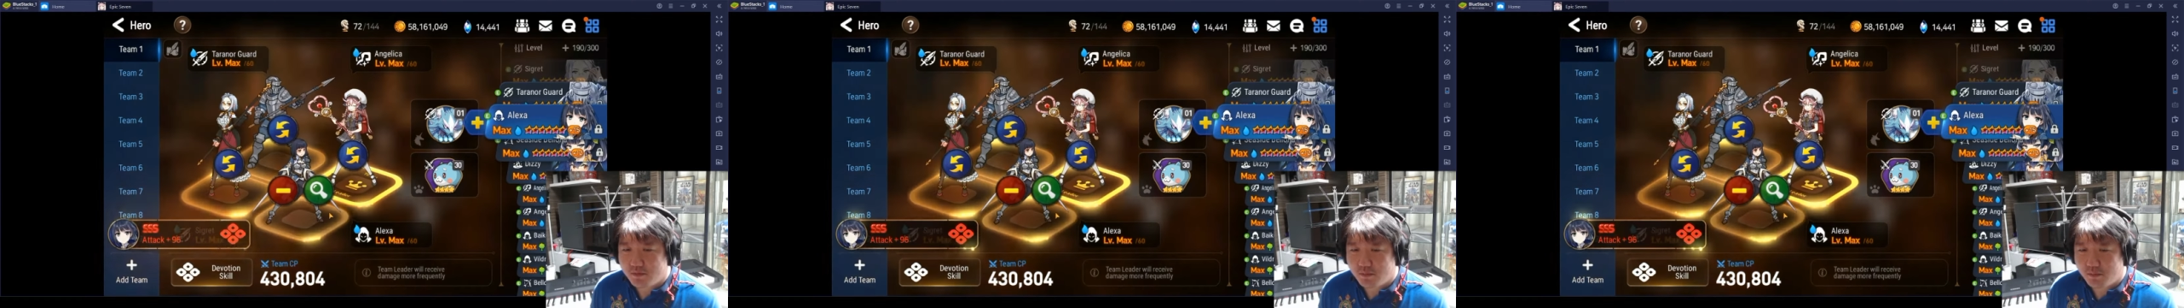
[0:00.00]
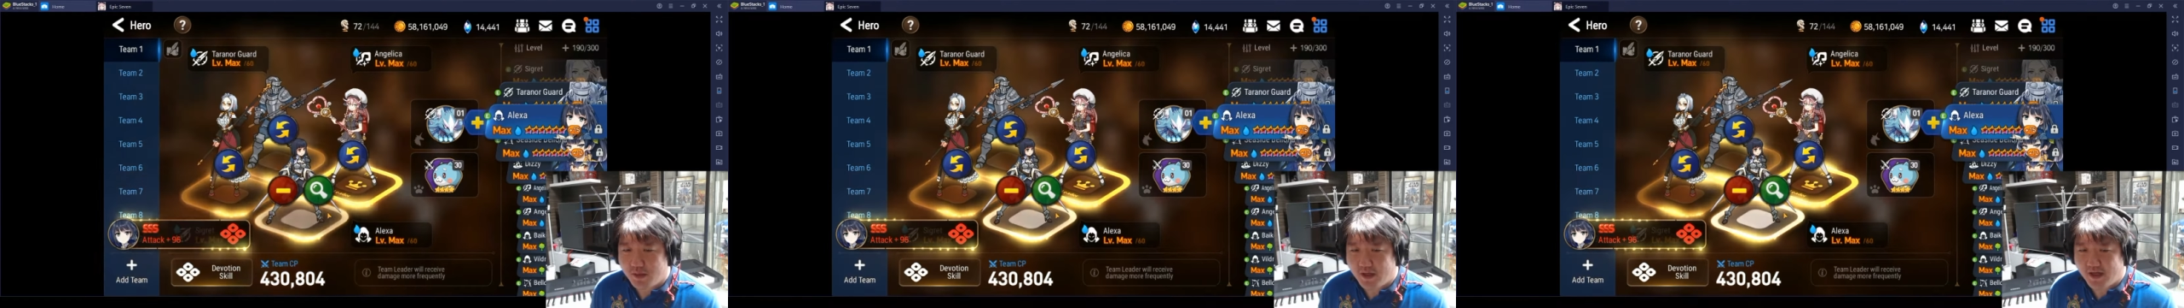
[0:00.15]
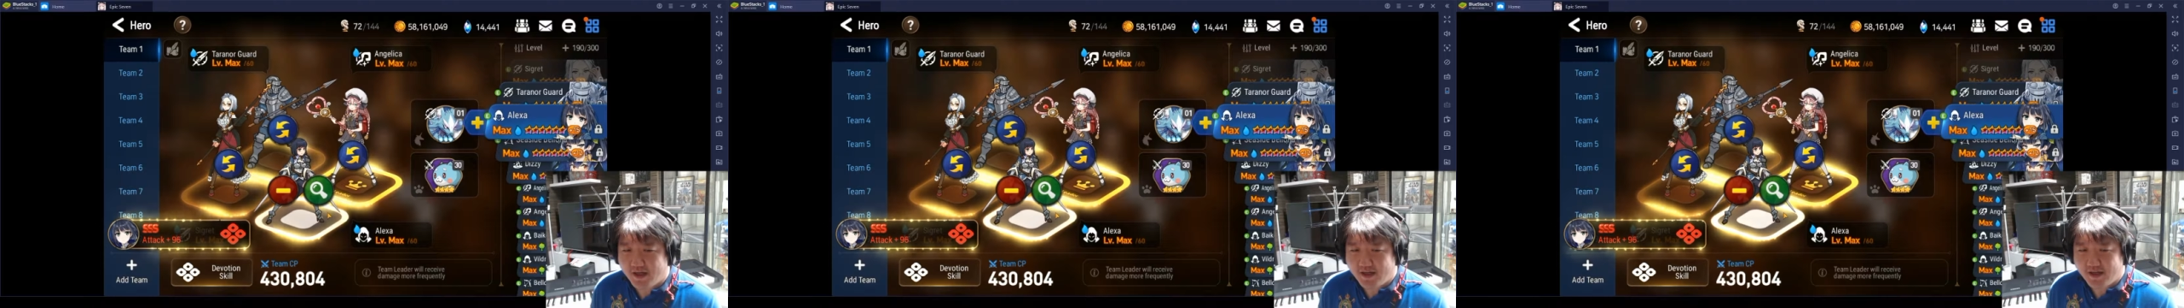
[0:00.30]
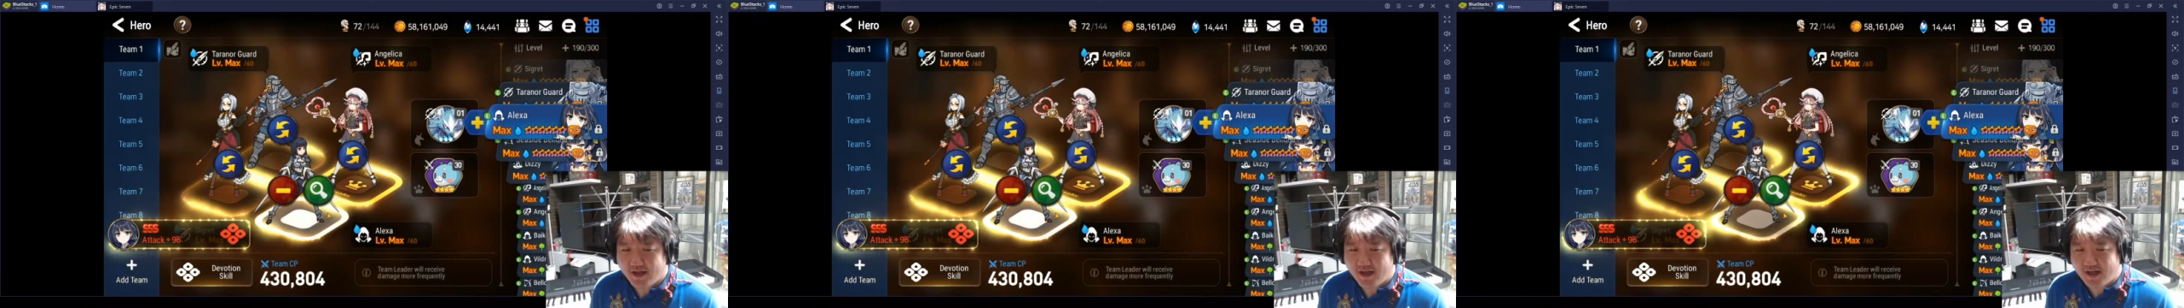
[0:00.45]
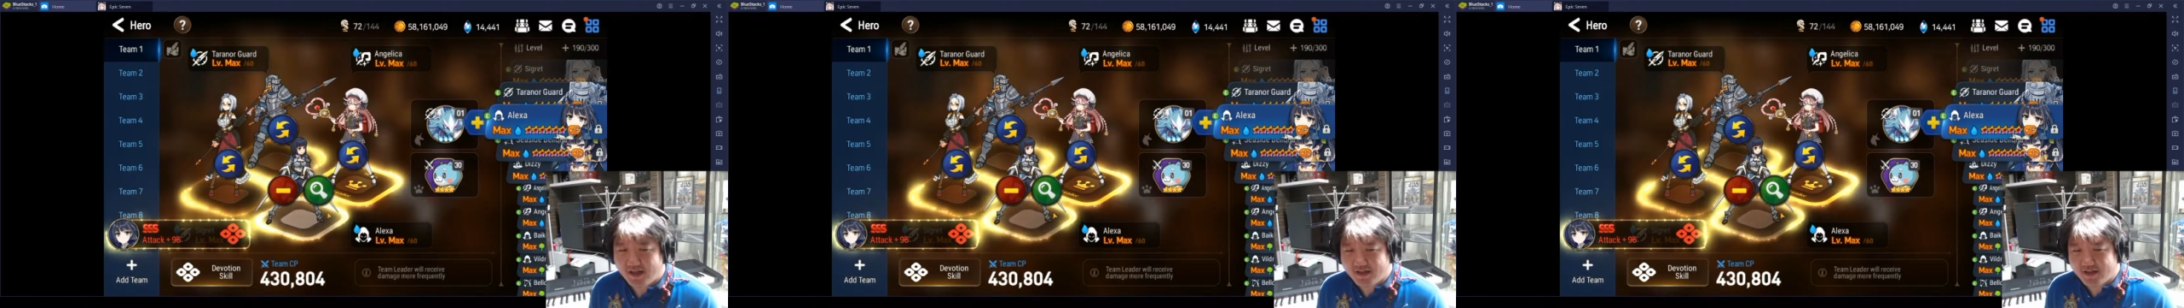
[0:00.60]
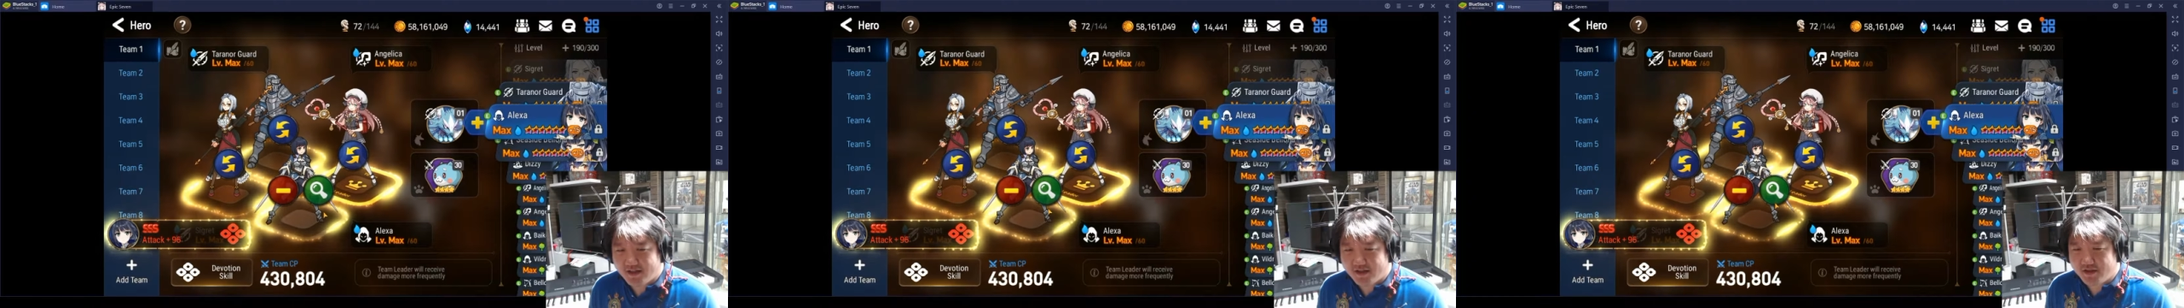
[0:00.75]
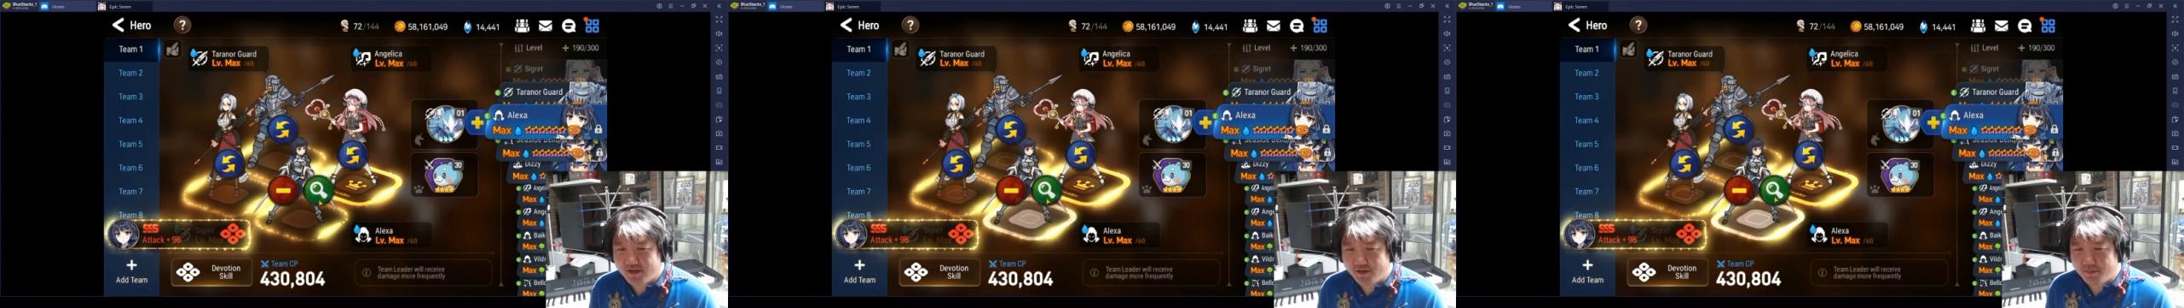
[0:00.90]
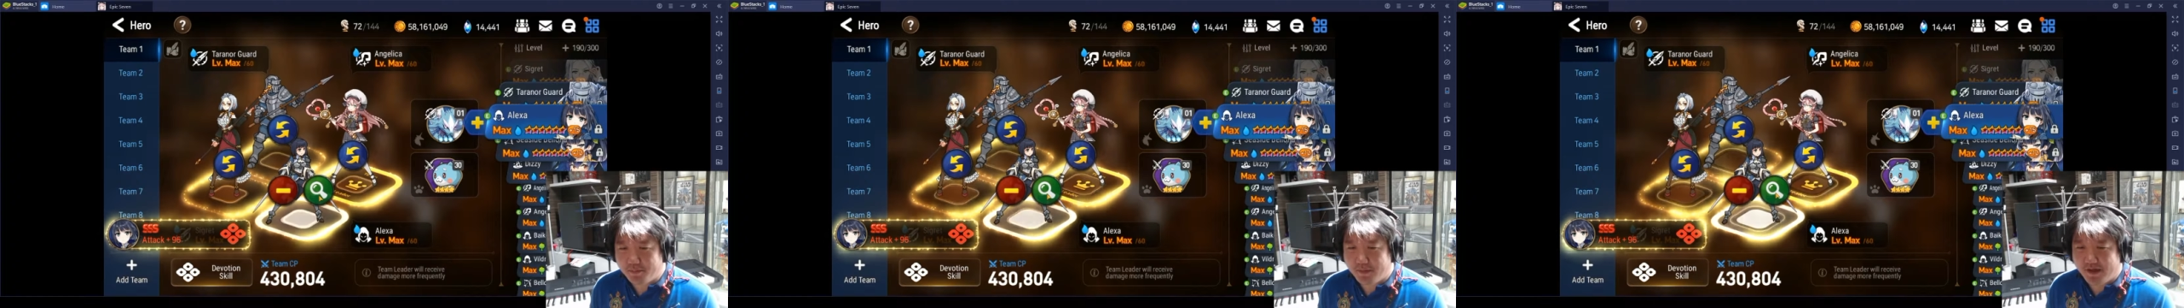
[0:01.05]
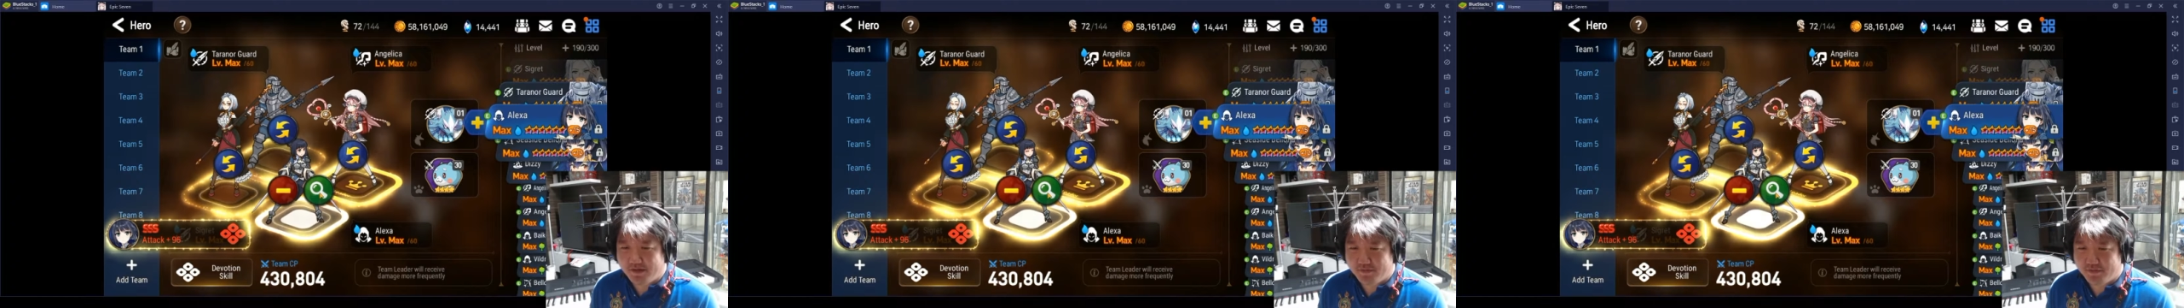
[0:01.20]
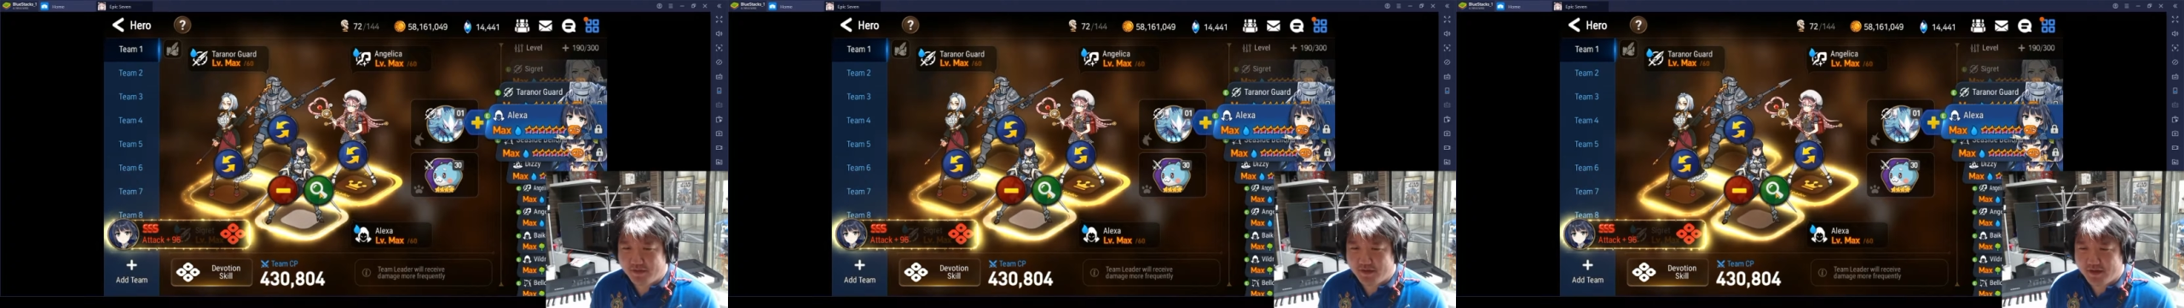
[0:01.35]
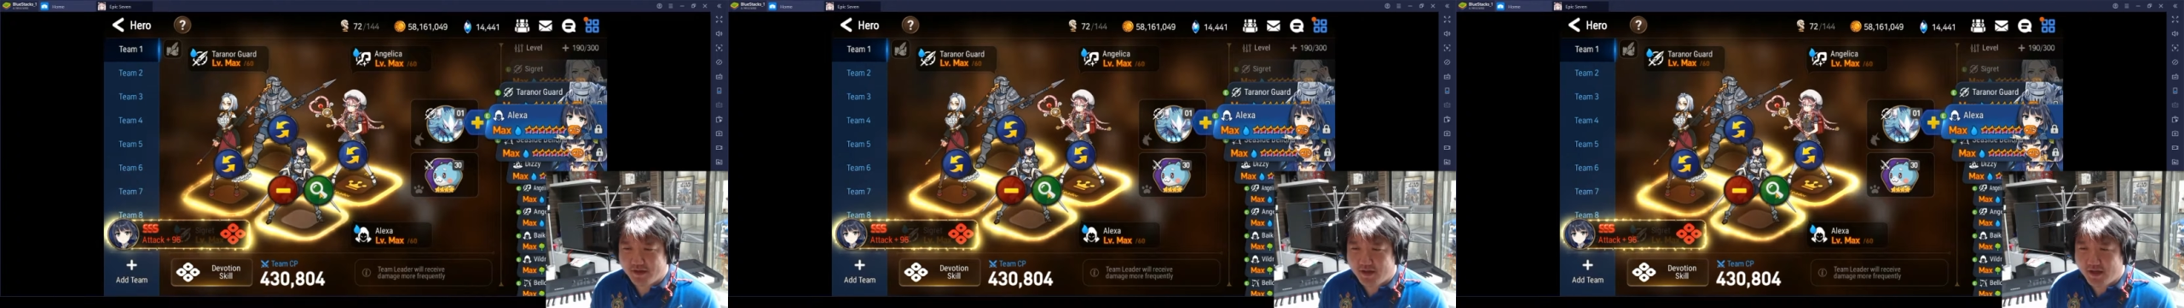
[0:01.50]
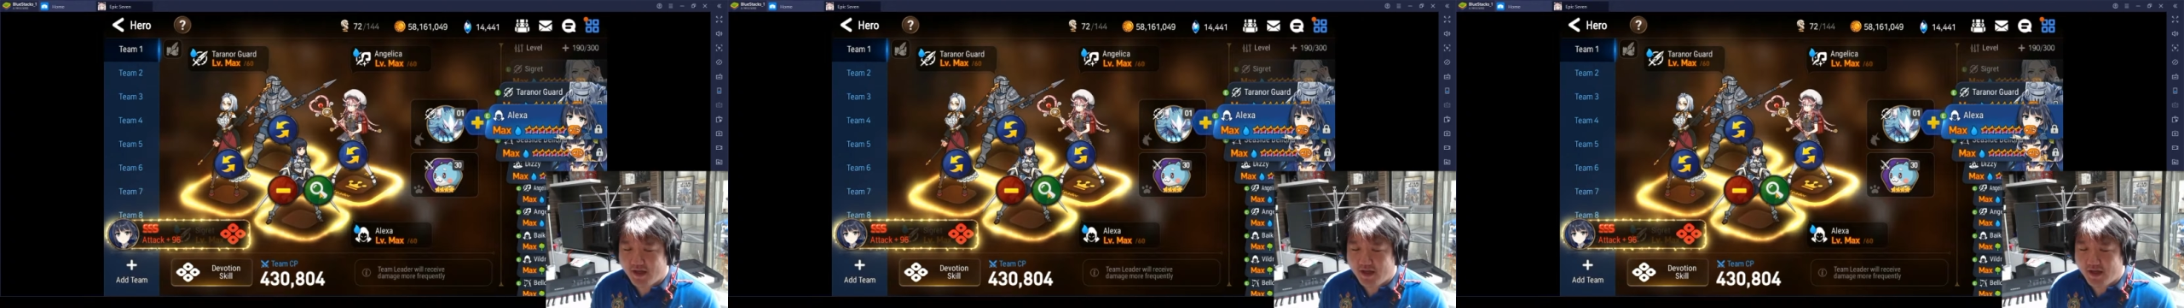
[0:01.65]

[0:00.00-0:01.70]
my other debuffer,